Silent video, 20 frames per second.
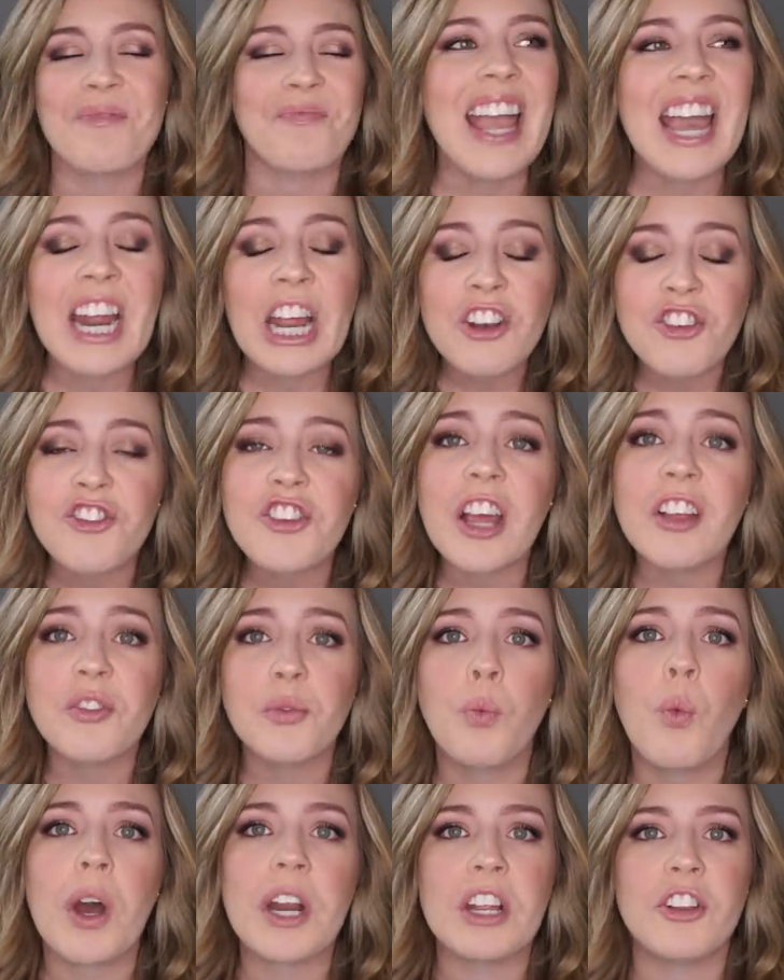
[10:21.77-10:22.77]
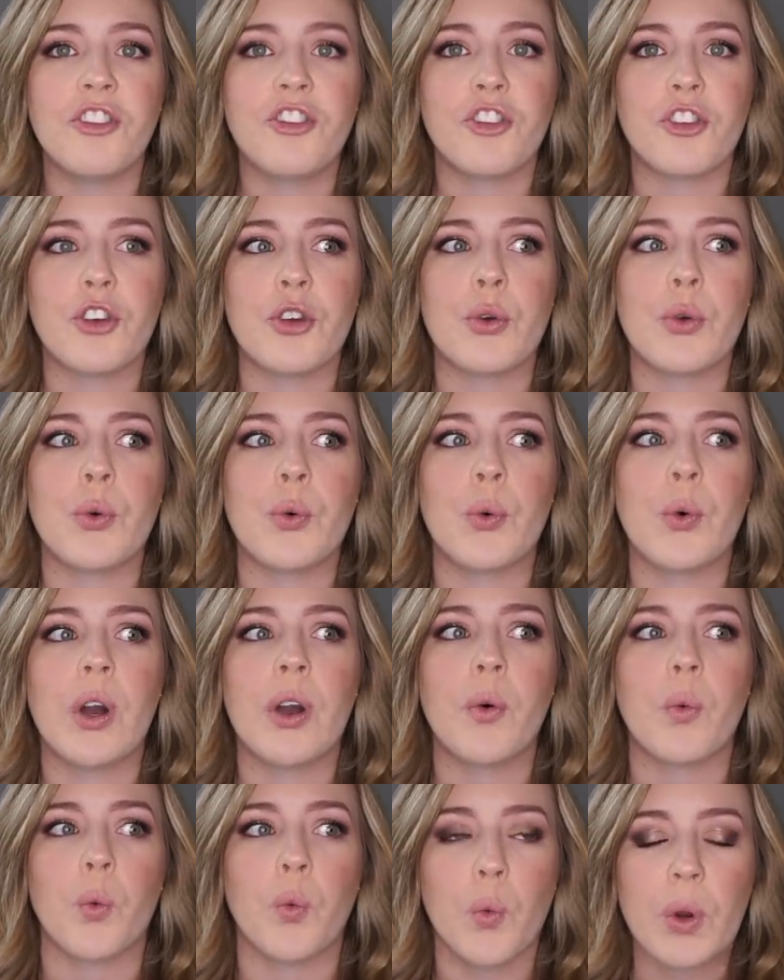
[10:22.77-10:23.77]
And I just wanted to
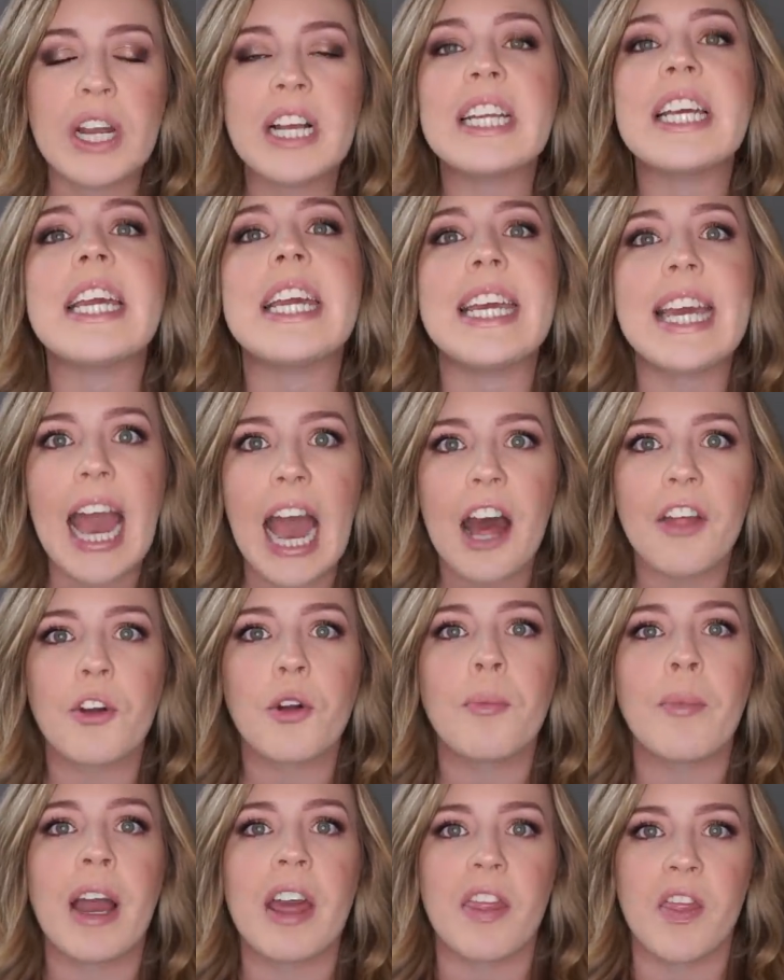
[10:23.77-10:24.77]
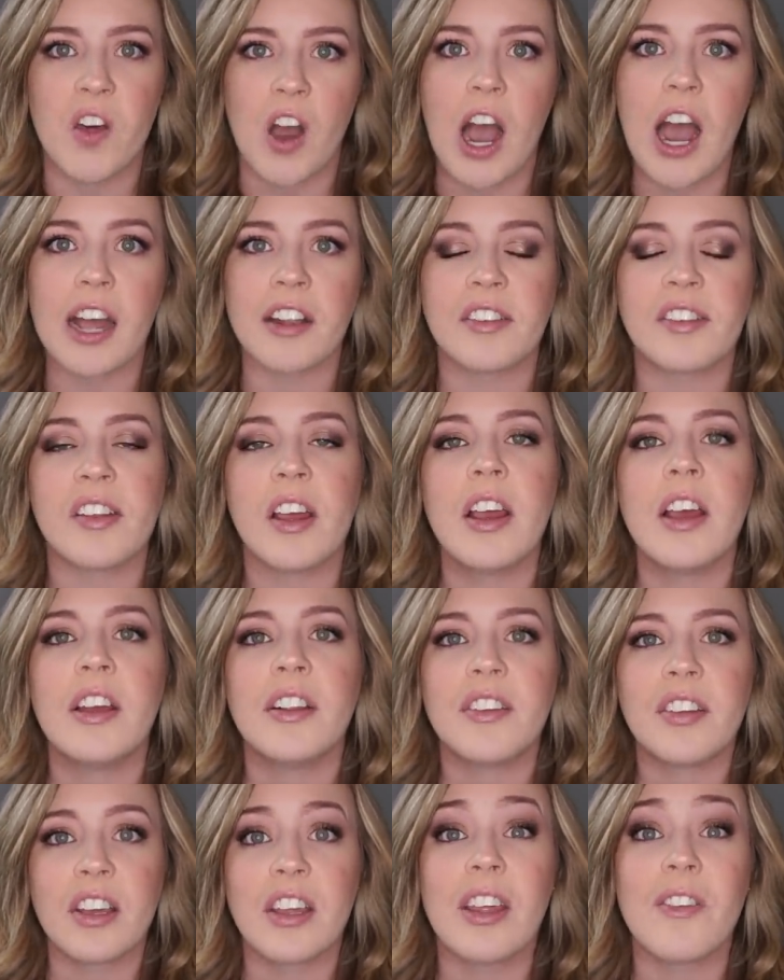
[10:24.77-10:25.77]
really gather my thoughts
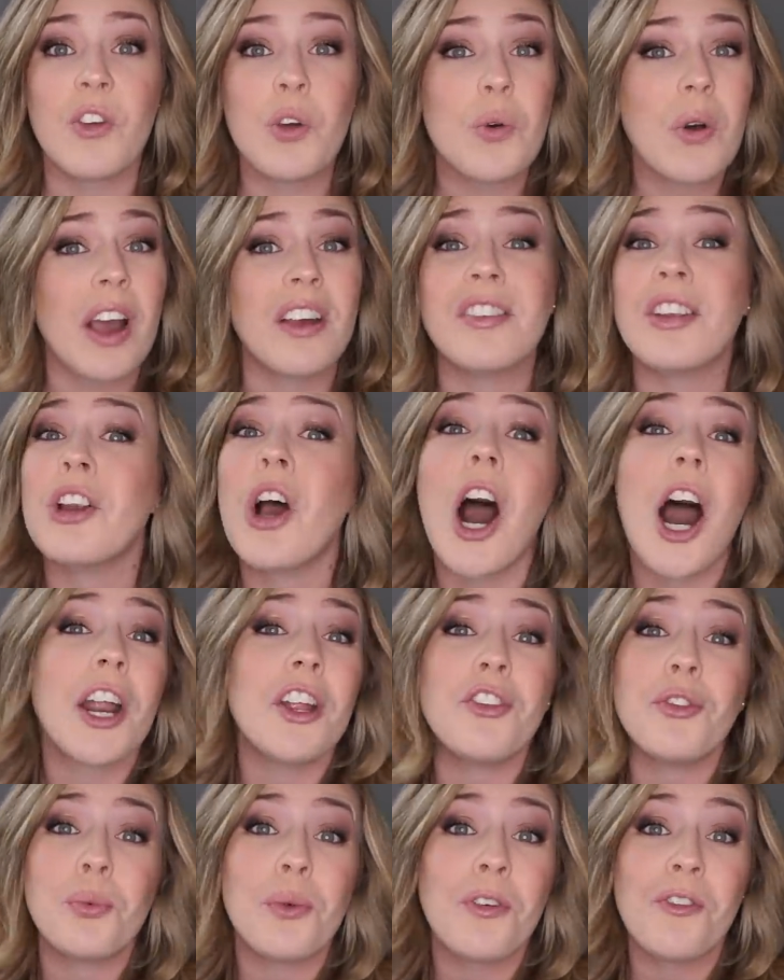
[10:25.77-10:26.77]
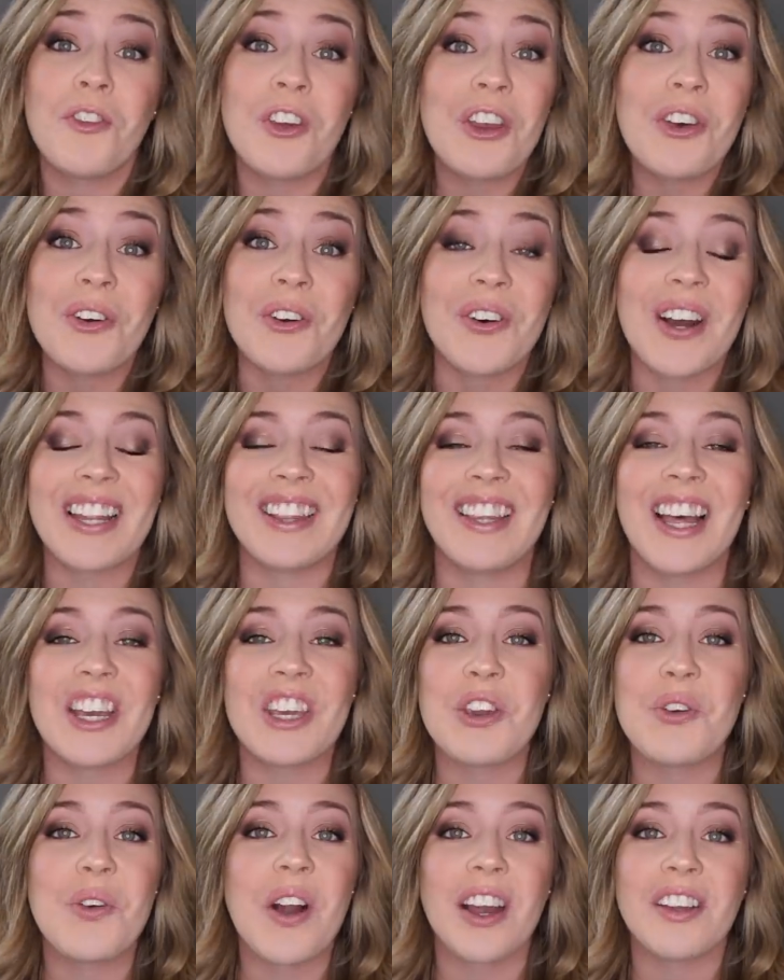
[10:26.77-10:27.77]
to give you guys an honest review and
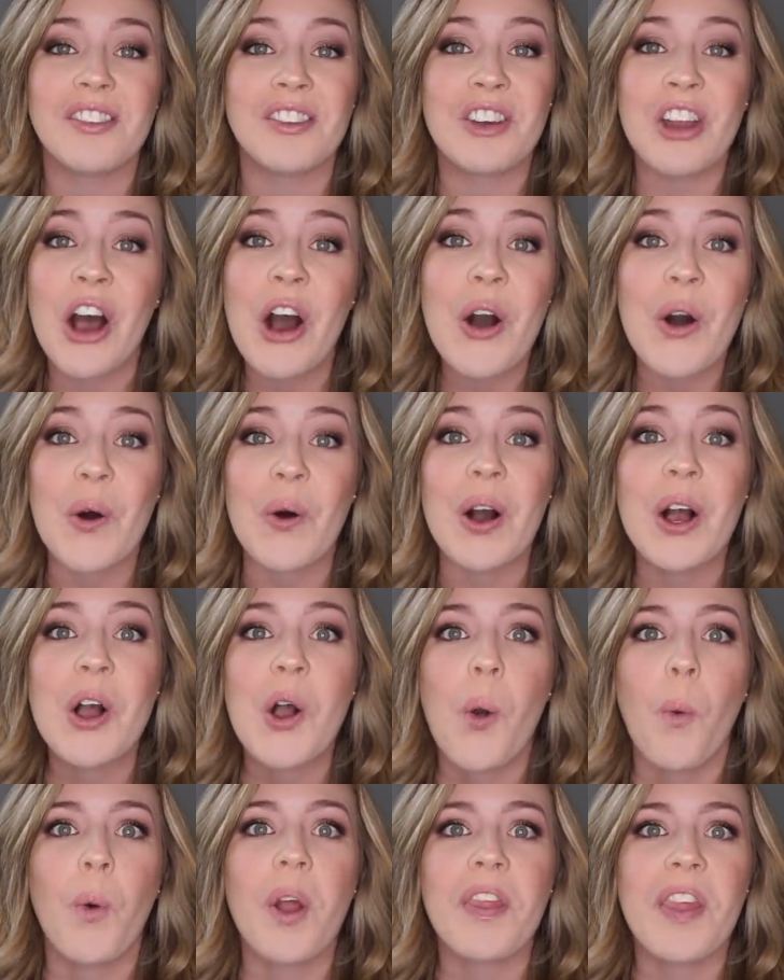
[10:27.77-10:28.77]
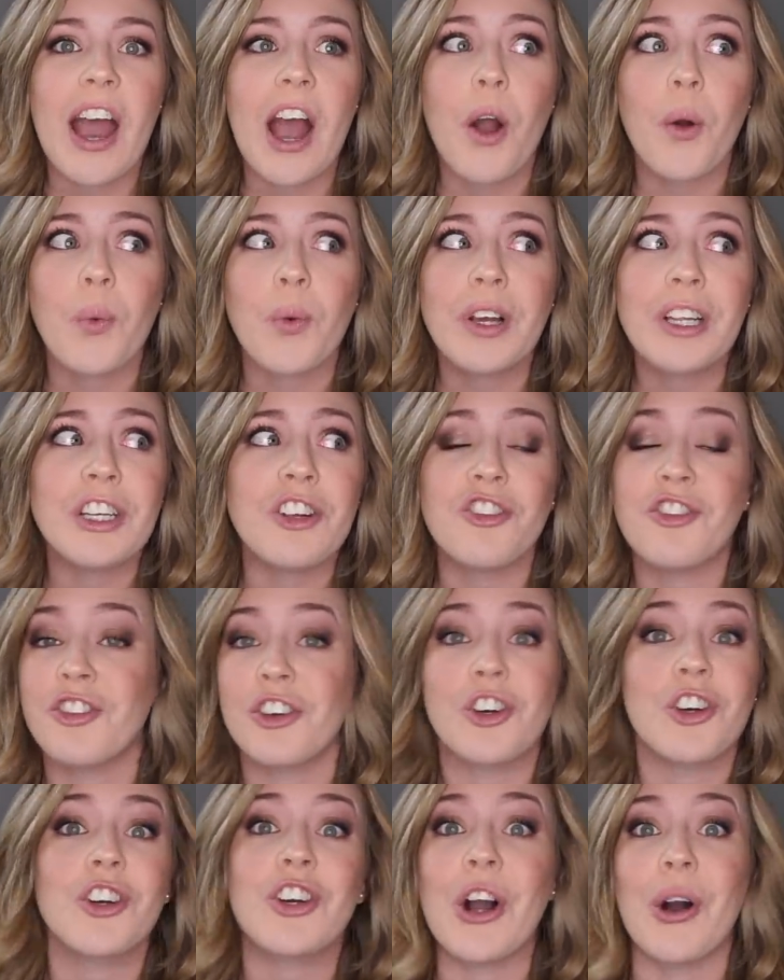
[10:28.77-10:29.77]
let you guys know, without really
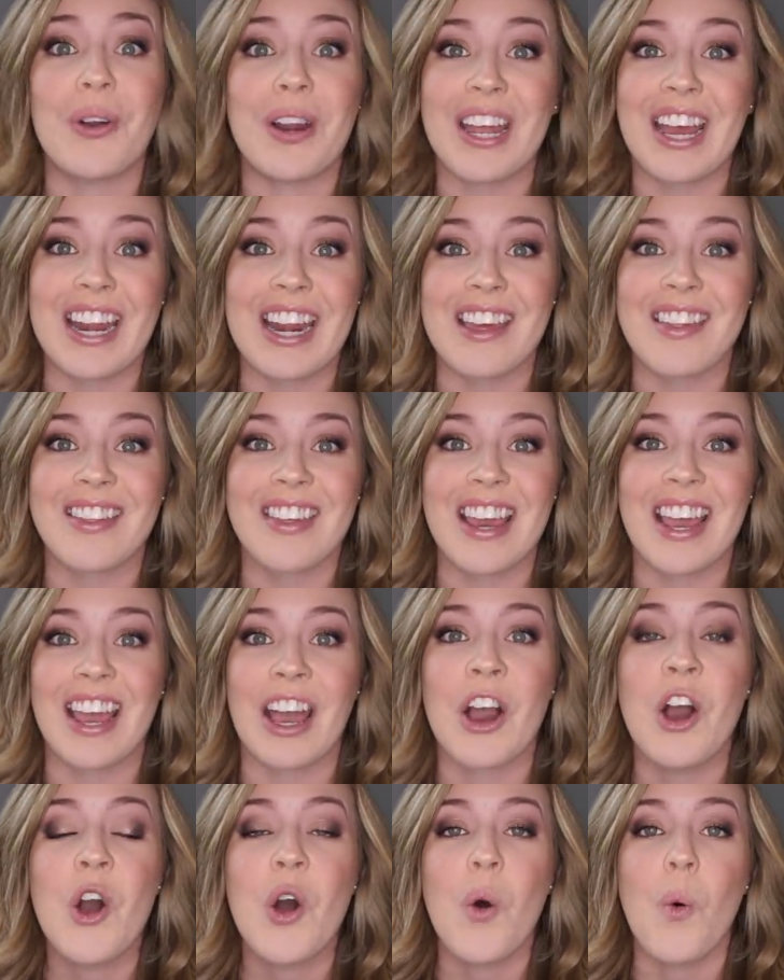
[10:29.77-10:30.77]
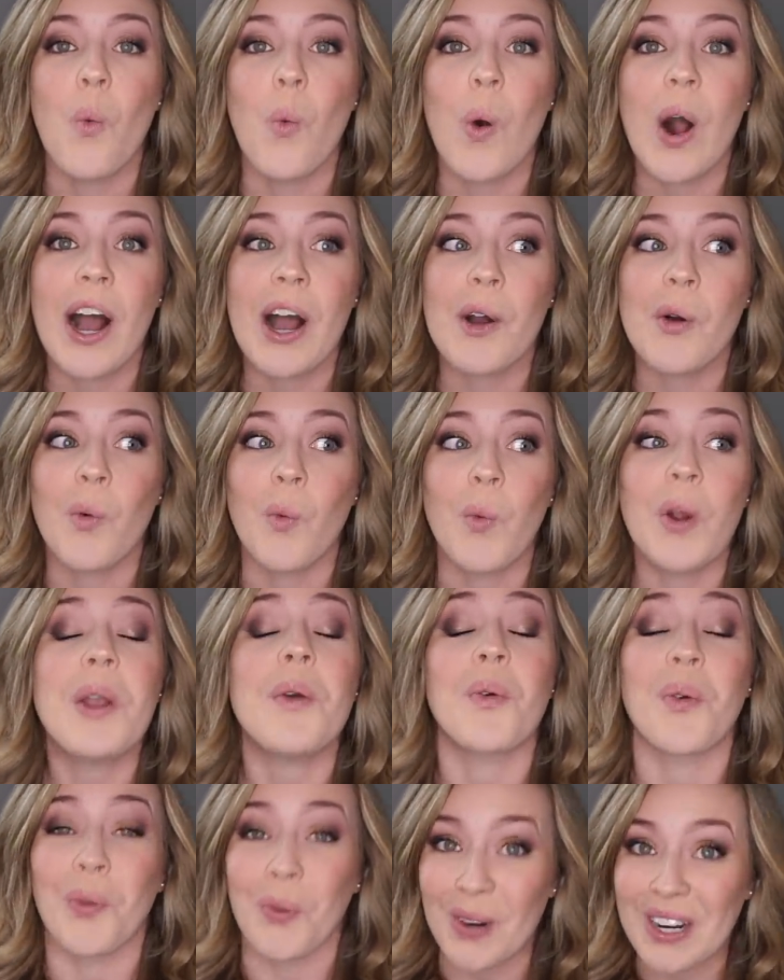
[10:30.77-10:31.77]
sugarcoating anything, what we
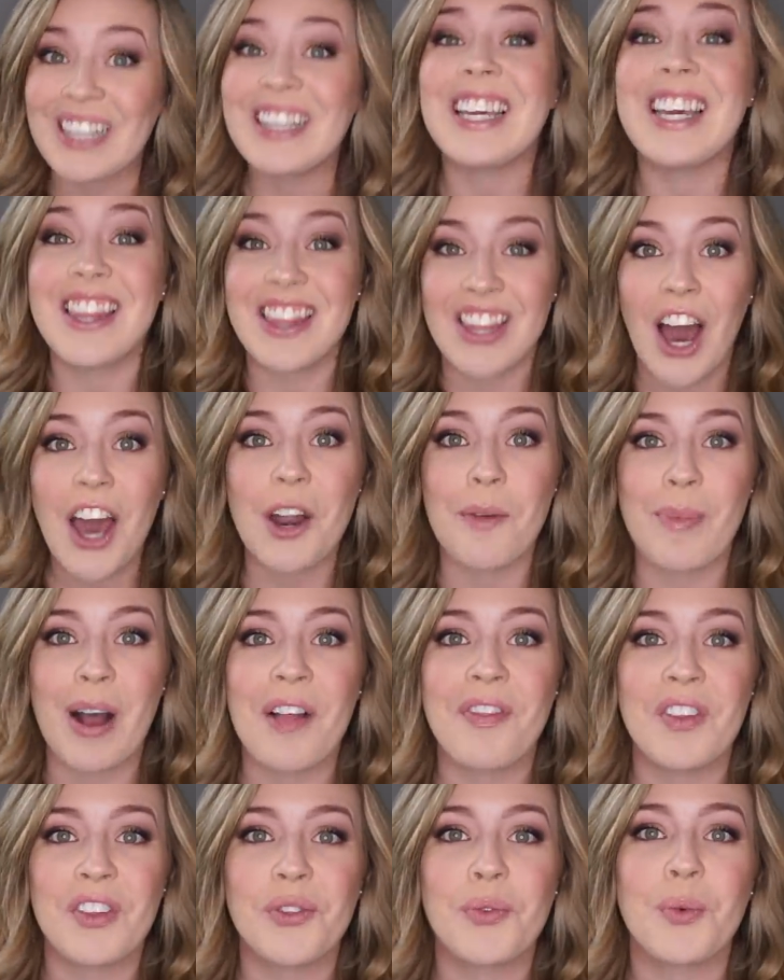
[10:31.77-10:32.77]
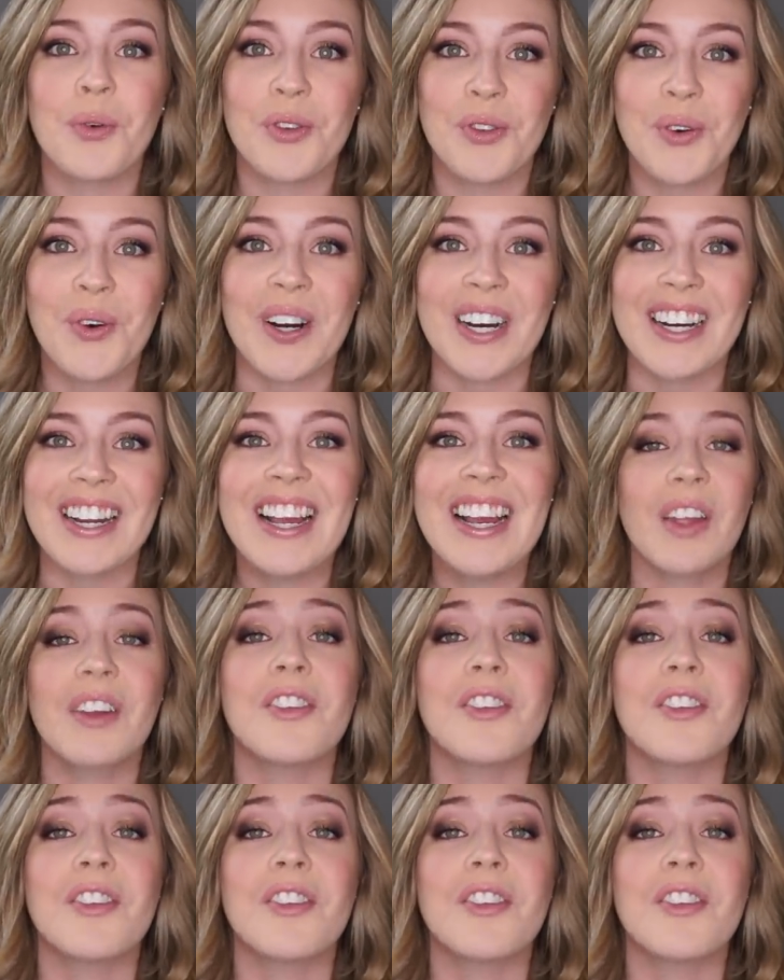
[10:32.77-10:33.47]
really thought about this resort.